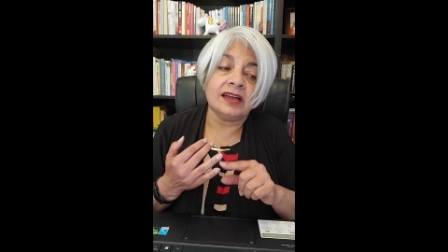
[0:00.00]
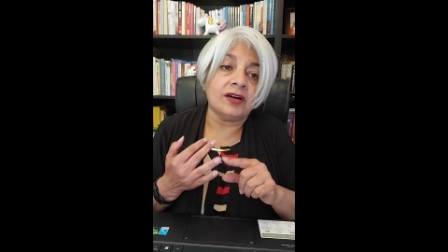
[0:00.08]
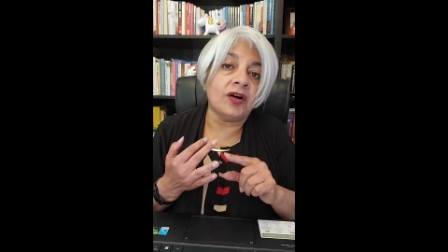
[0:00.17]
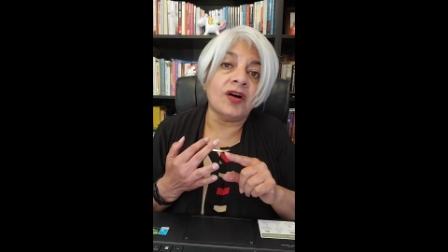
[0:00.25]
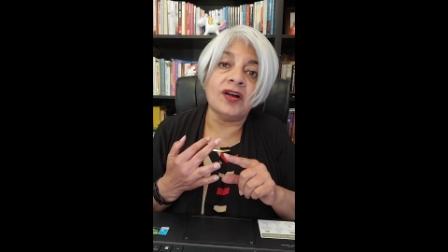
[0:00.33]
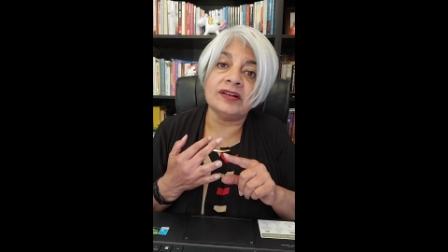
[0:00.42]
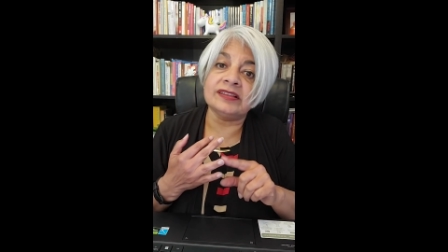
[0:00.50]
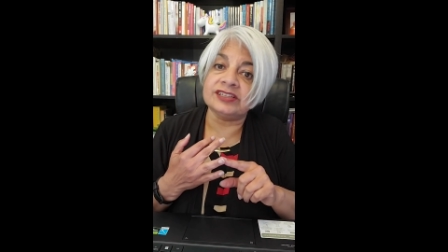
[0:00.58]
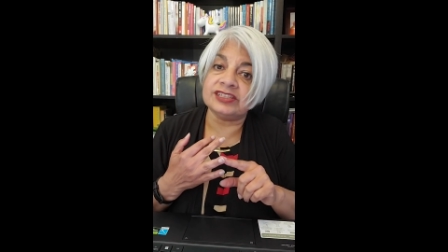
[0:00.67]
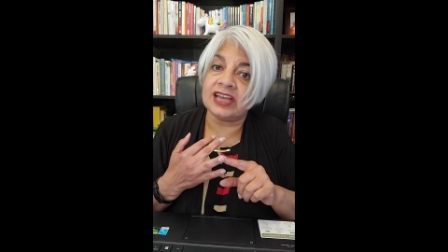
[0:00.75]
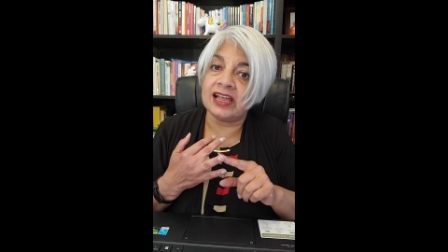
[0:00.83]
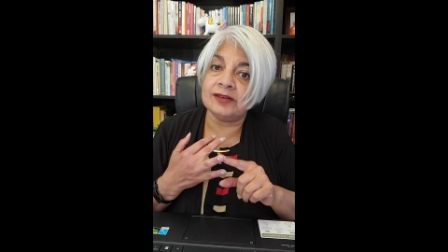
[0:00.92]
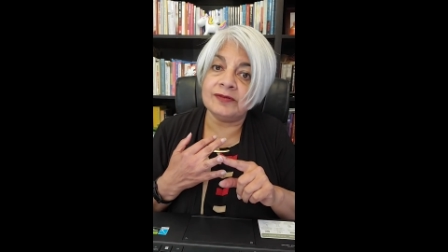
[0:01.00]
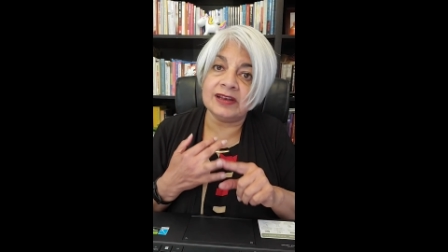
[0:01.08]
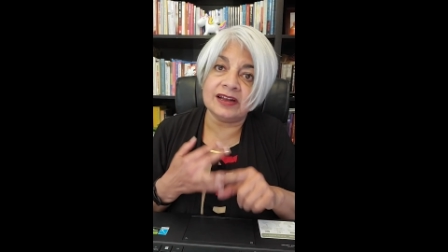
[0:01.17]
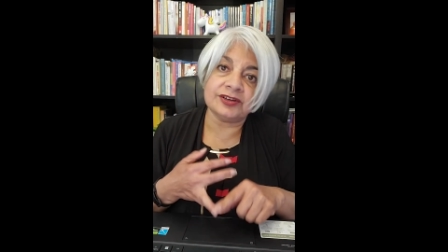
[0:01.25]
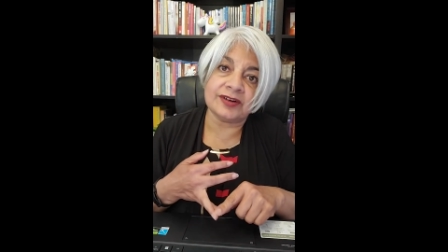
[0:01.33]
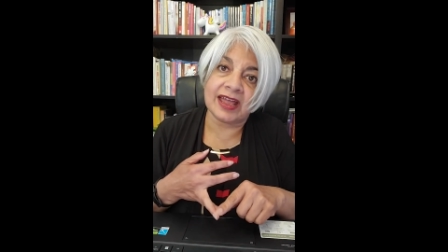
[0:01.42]
or the child will
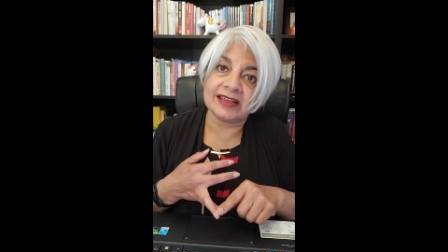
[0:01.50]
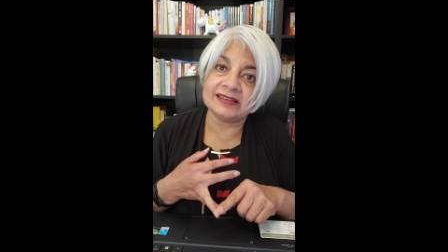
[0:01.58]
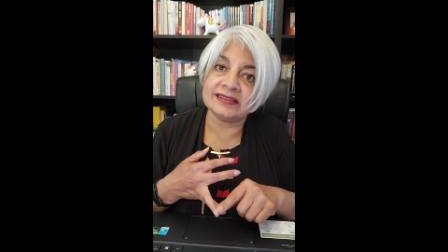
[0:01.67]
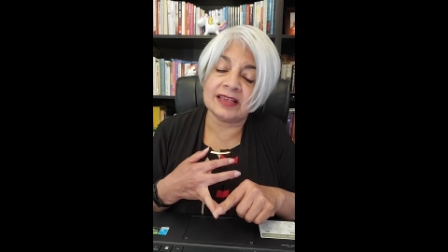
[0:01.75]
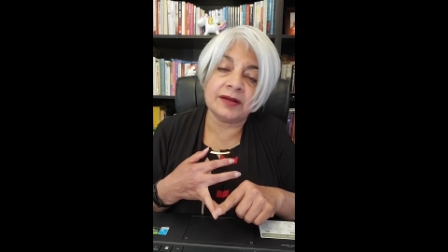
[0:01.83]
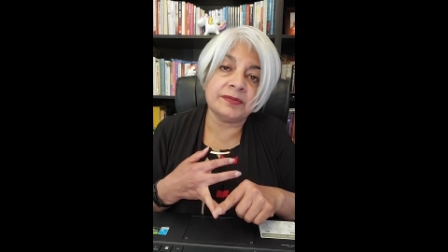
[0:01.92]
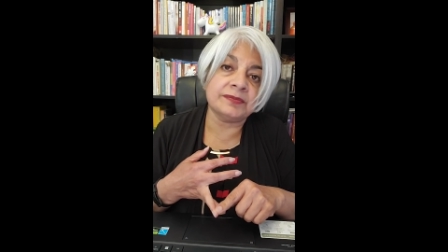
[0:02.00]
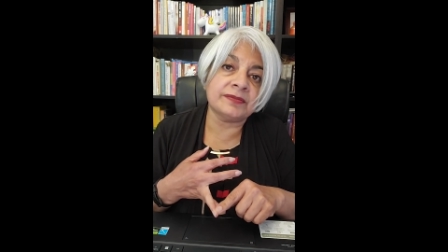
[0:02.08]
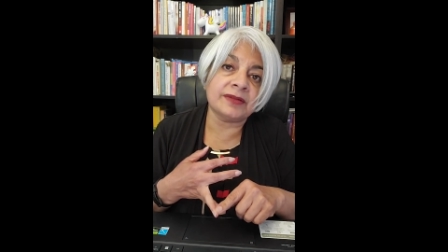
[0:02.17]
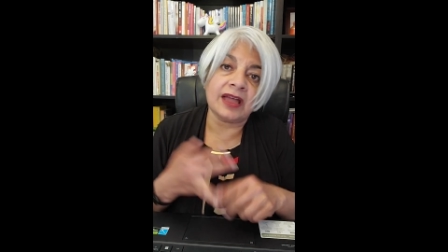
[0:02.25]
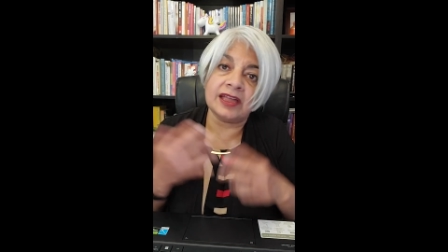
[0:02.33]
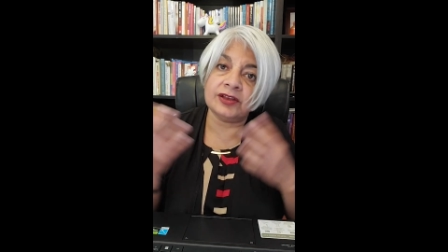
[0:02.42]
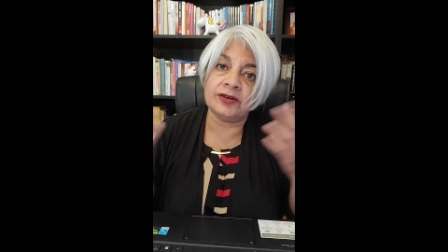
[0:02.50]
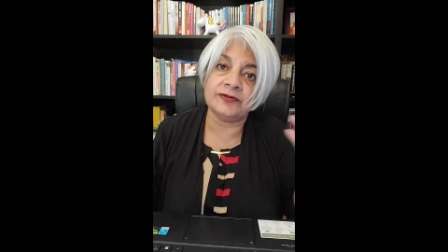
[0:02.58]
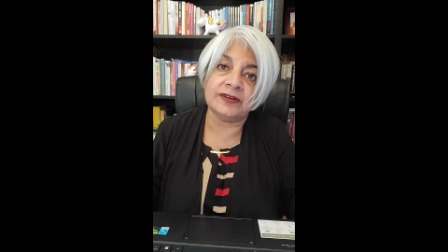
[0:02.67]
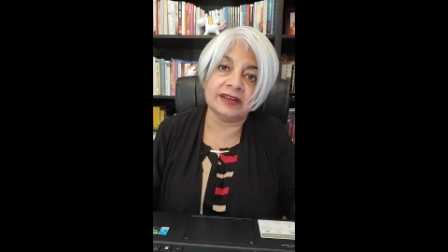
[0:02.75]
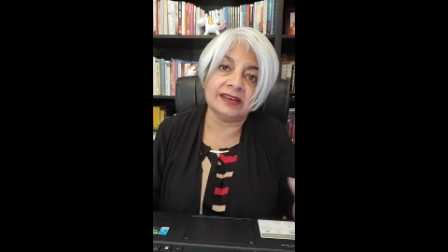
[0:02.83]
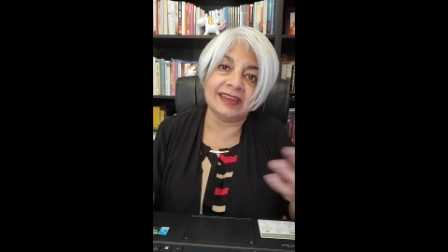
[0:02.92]
attract some kind of
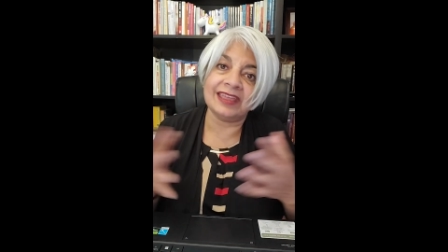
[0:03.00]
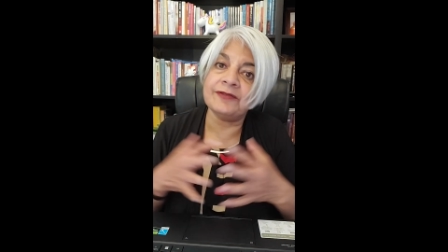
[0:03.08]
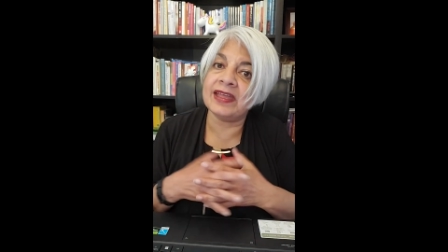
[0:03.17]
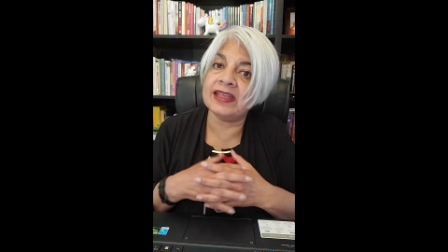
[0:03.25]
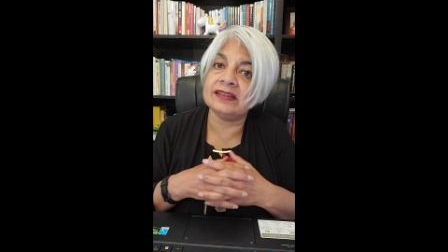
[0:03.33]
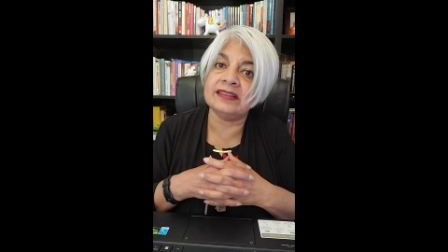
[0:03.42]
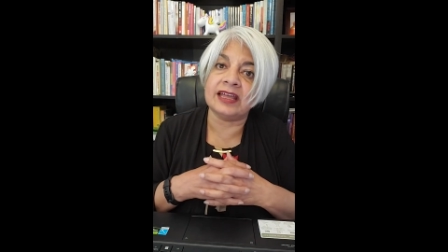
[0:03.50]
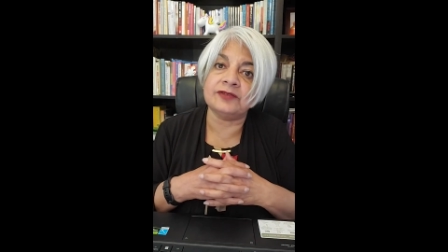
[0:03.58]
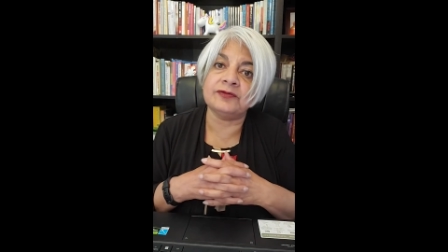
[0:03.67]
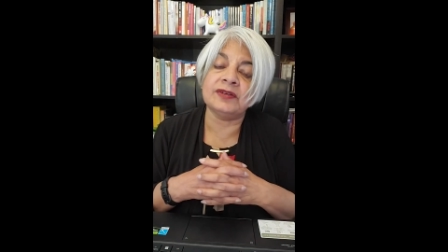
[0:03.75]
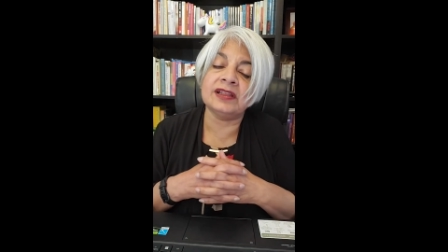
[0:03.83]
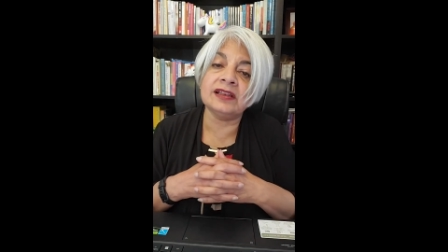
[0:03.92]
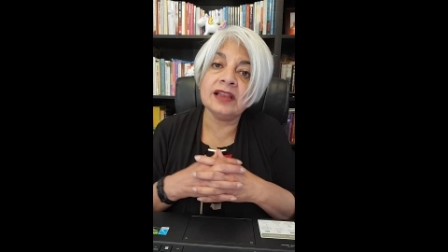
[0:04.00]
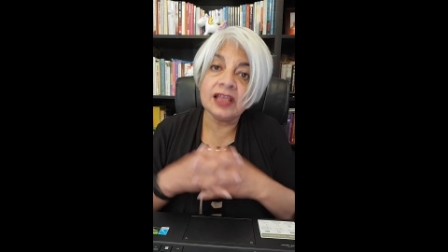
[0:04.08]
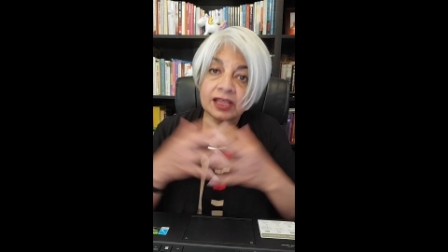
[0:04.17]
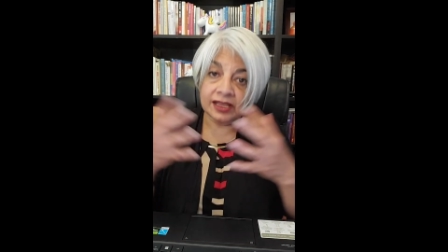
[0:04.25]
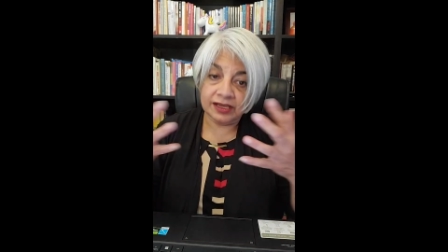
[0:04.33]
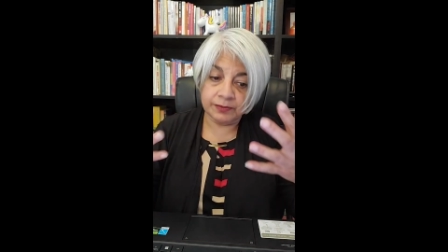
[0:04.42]
an event that will
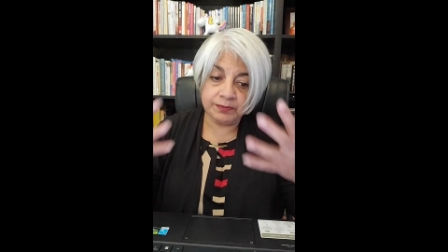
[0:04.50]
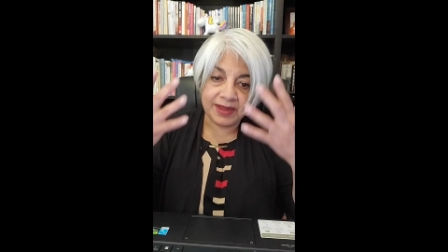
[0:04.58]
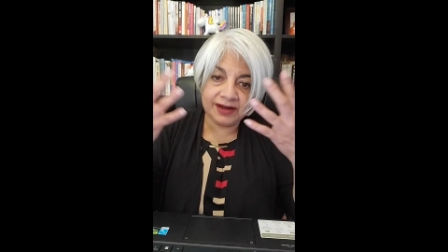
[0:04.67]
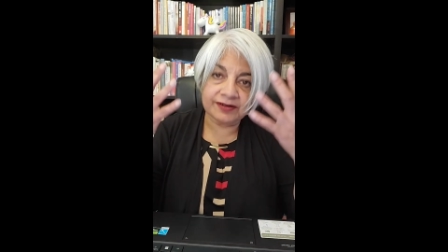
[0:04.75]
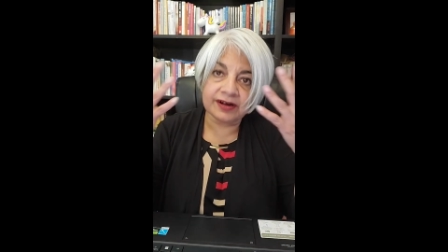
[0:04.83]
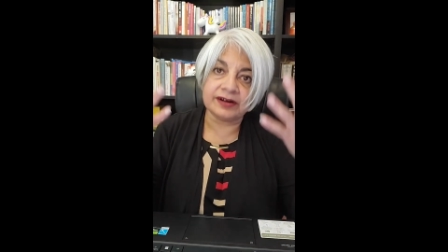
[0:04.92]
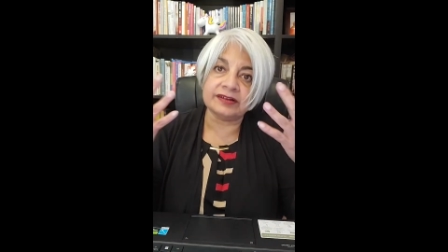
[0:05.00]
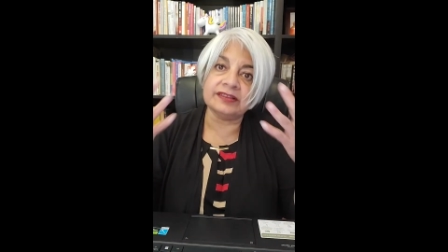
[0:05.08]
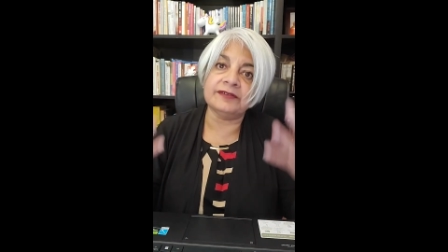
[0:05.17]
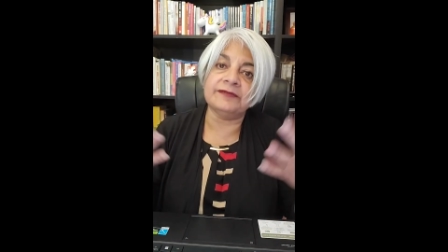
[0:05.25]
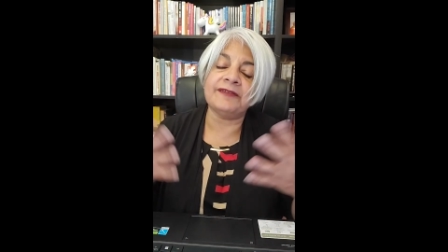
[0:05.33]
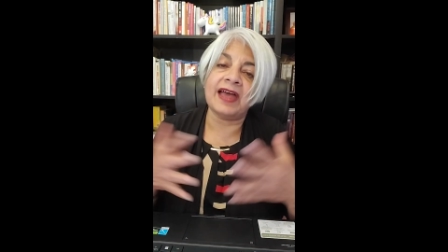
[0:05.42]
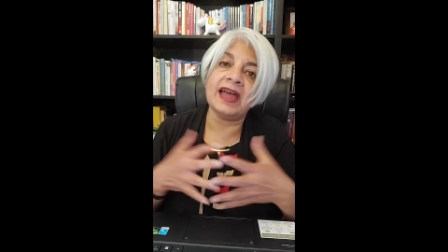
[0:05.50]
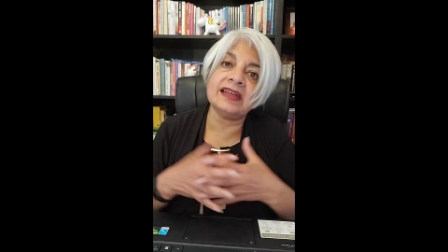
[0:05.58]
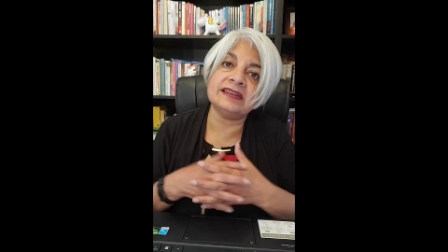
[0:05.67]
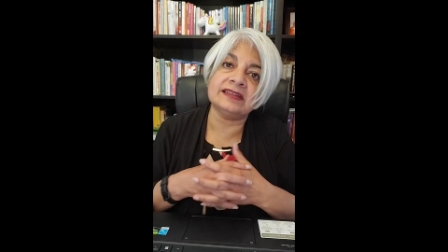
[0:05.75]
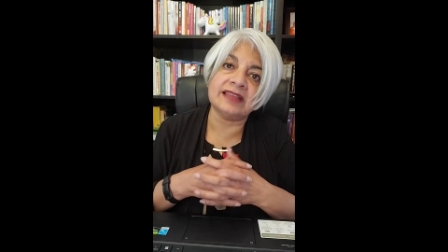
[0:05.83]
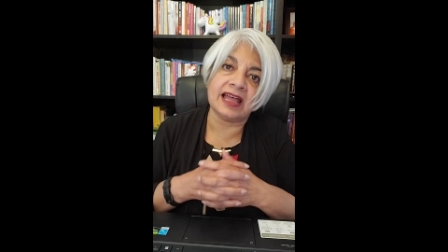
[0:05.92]
mirror the
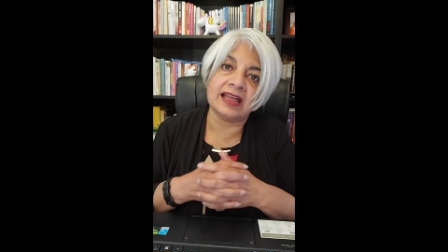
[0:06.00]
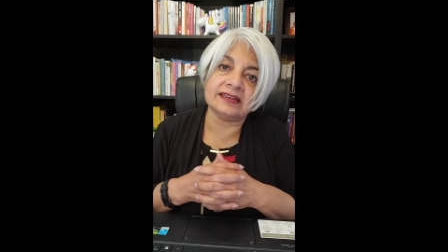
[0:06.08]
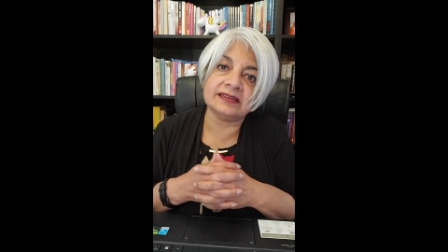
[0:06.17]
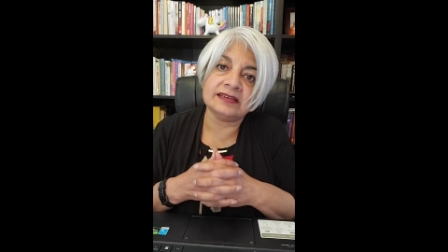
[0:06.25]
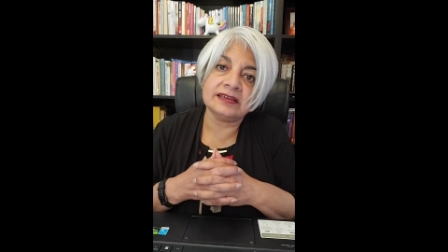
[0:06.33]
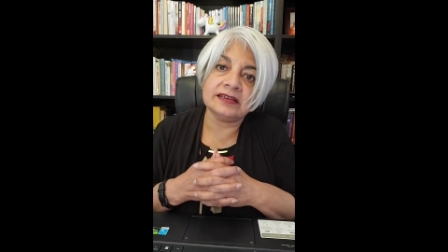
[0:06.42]
fact that